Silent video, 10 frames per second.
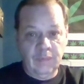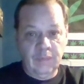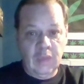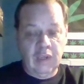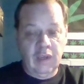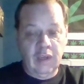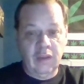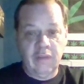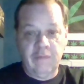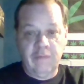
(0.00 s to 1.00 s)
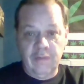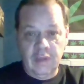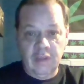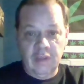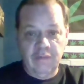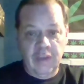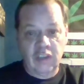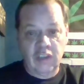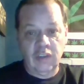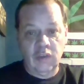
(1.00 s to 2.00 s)
until the inf
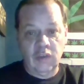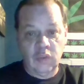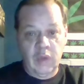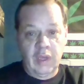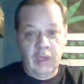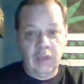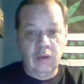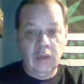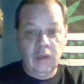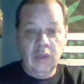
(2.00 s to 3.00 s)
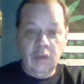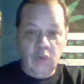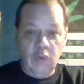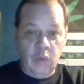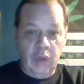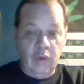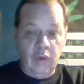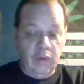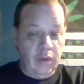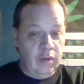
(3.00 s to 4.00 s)
infection goes away one way or the
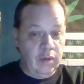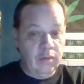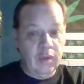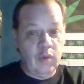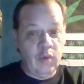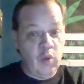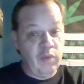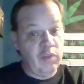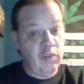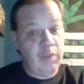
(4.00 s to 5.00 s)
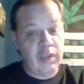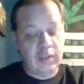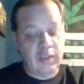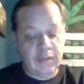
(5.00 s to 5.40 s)
other. I'm hoping for the best.